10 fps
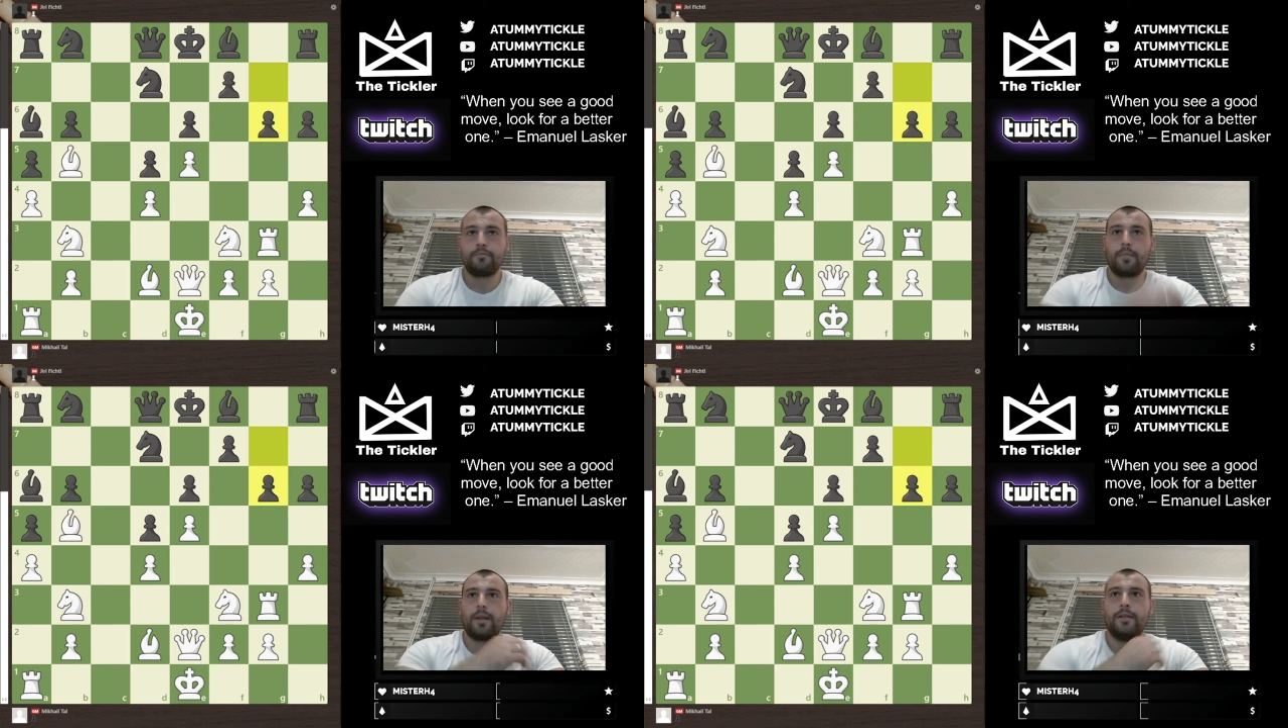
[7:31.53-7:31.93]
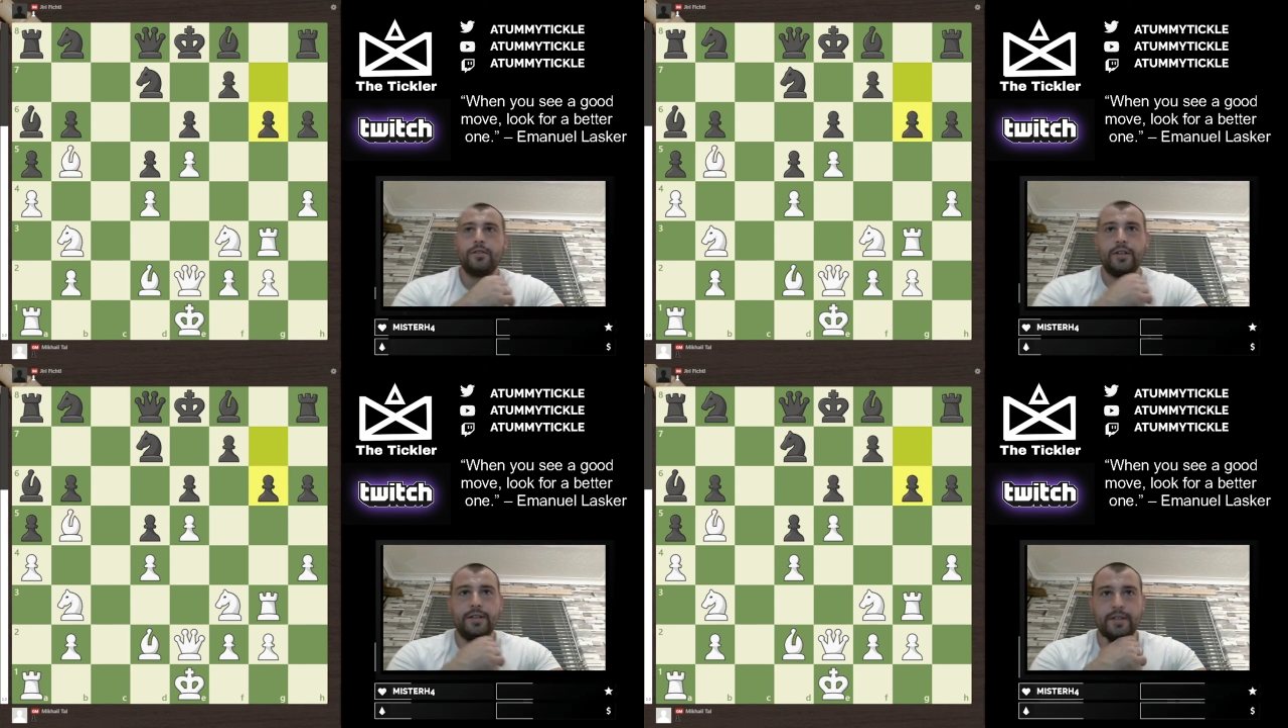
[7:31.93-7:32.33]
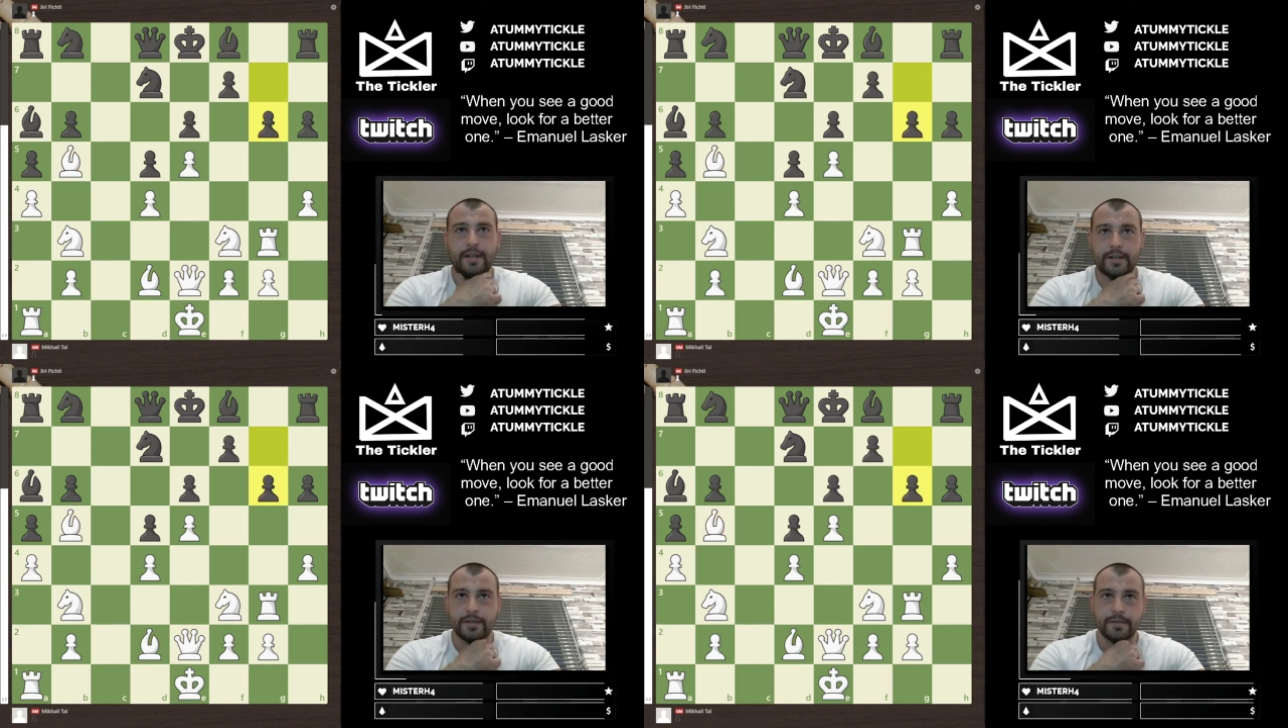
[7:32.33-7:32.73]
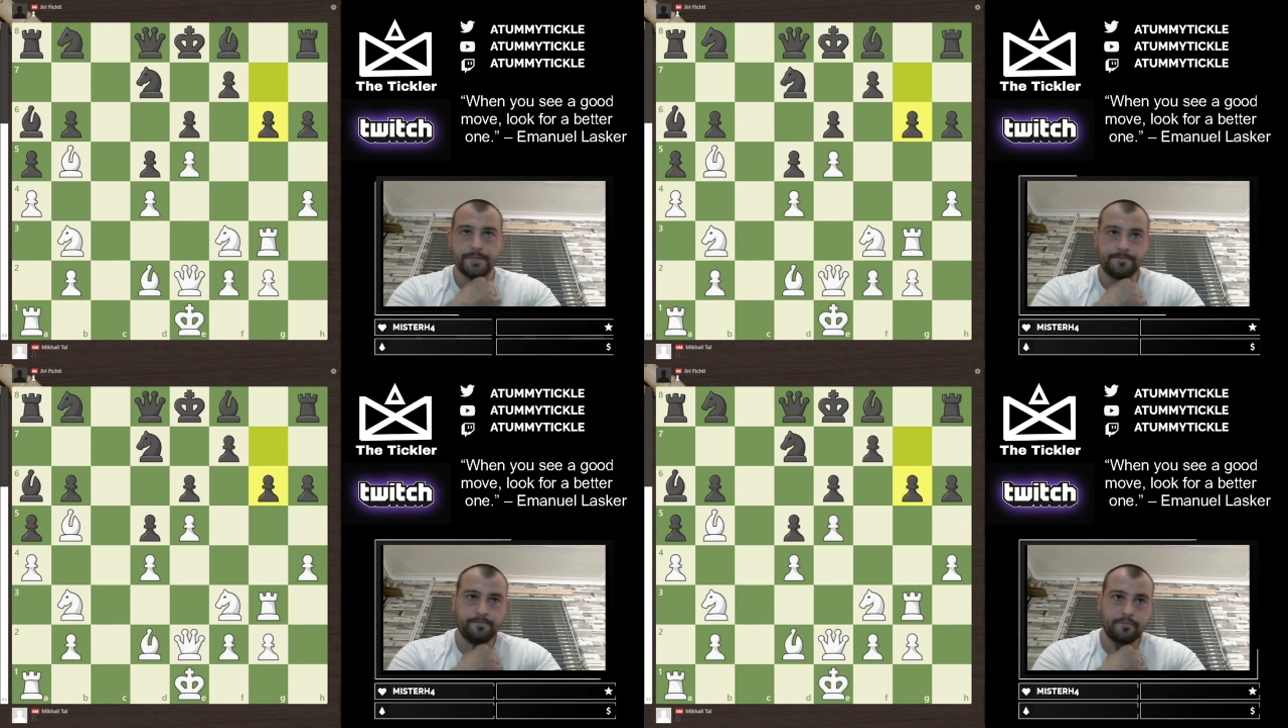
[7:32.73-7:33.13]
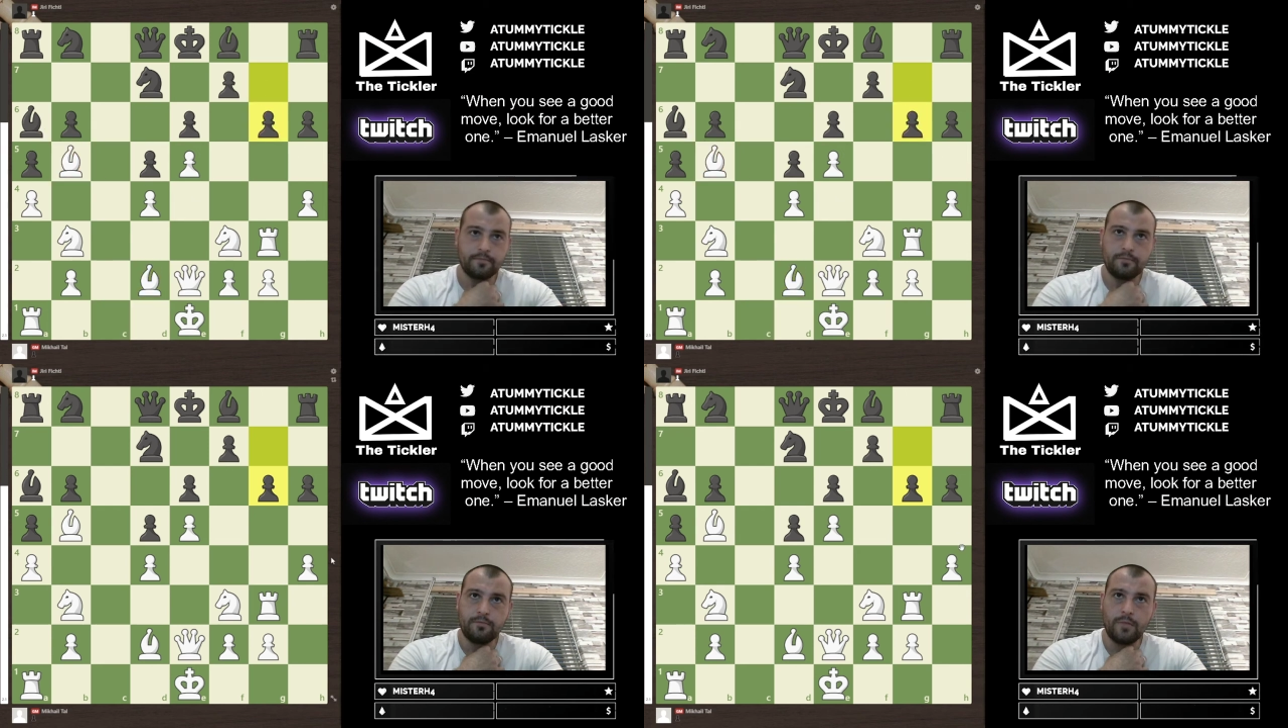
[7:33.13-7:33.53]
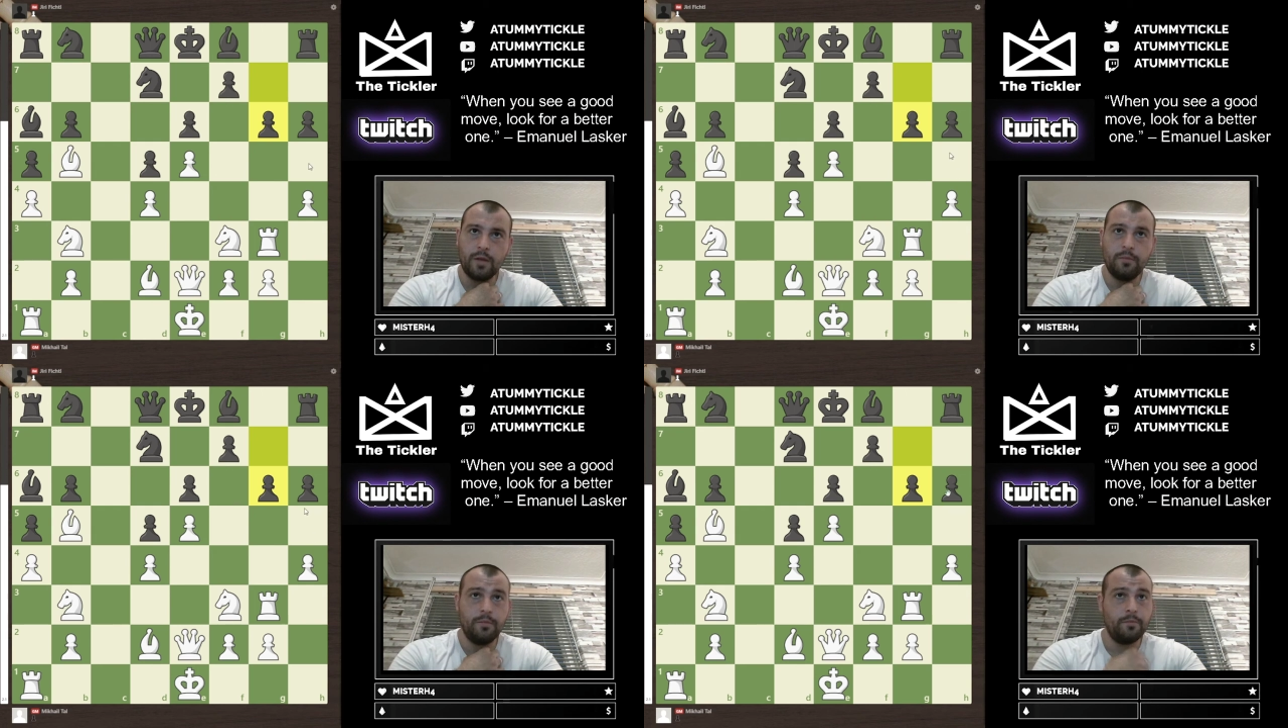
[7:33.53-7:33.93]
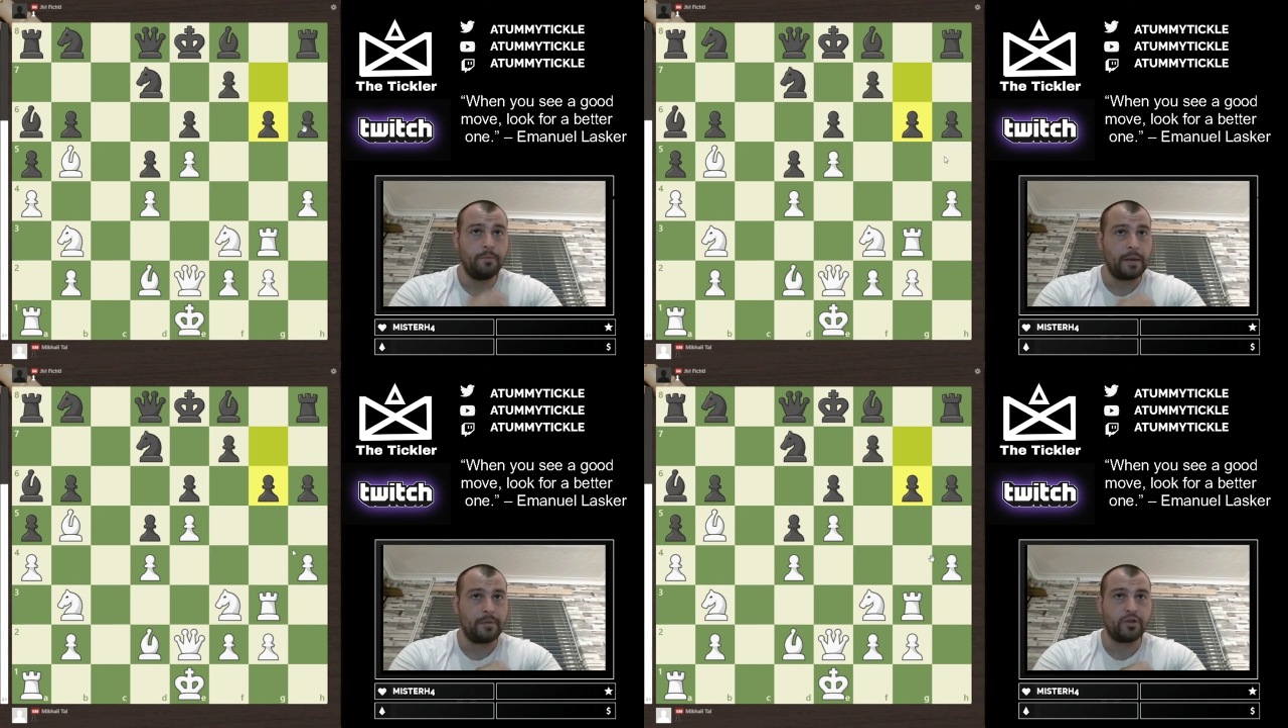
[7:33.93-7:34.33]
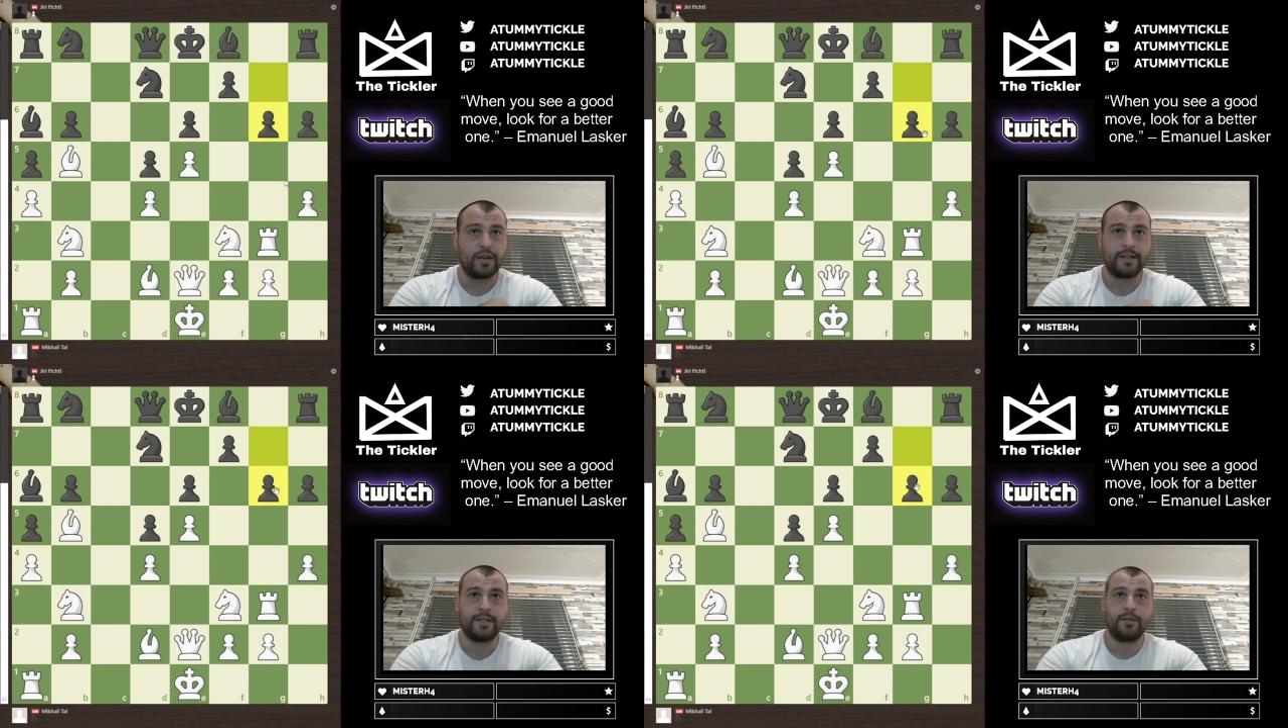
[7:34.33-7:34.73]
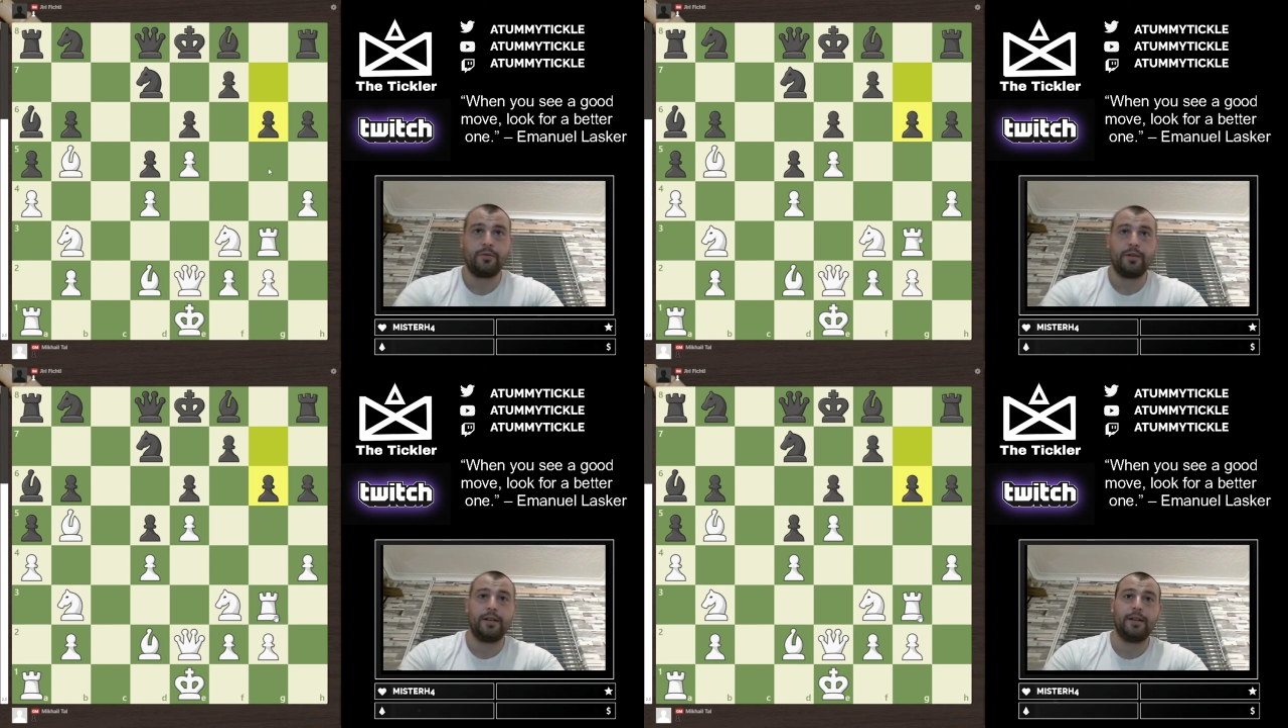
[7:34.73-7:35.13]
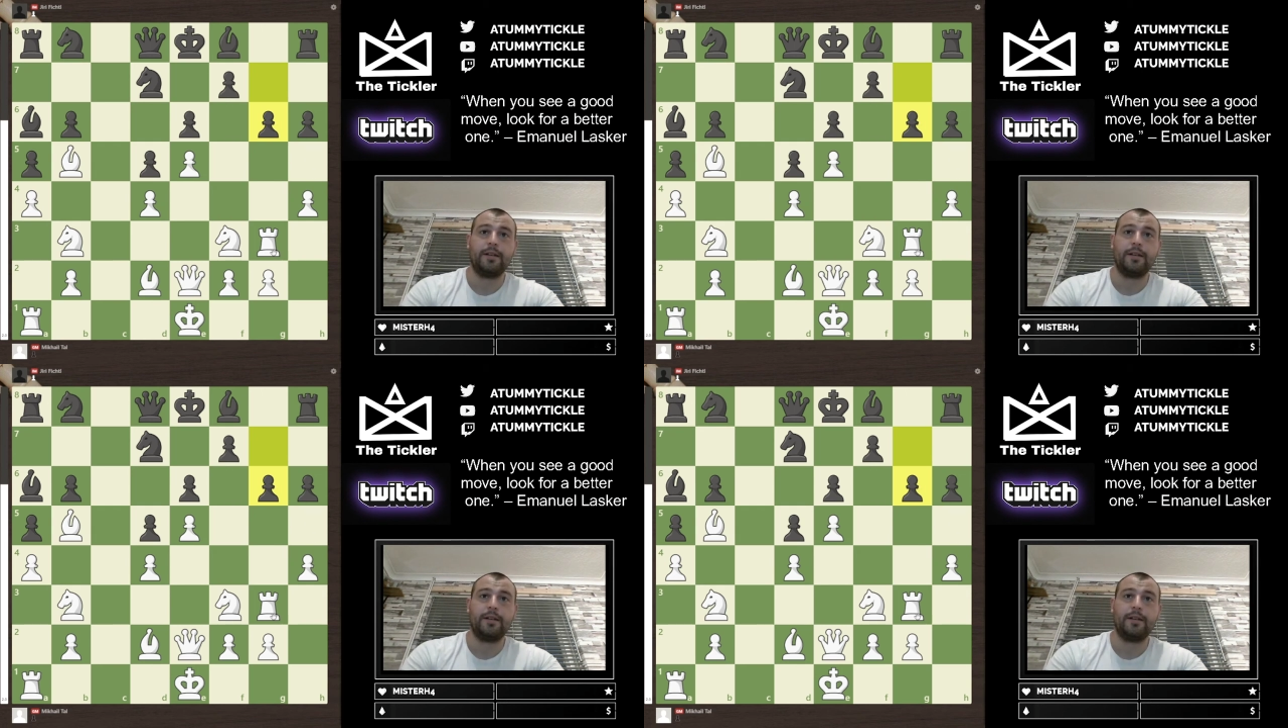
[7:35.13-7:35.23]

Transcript: G6, maybe trying to